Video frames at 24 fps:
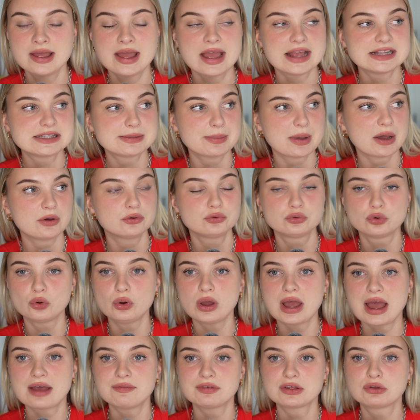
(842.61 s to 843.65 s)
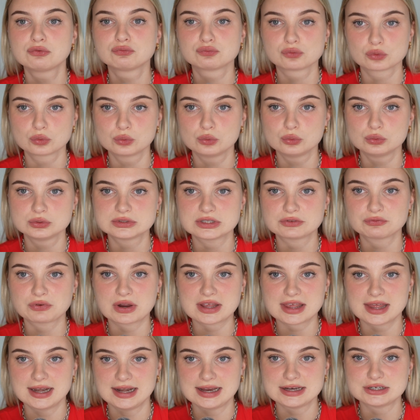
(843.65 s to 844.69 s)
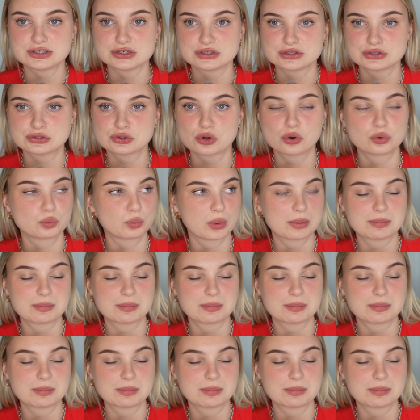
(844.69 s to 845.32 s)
It's about not having rules and regulations on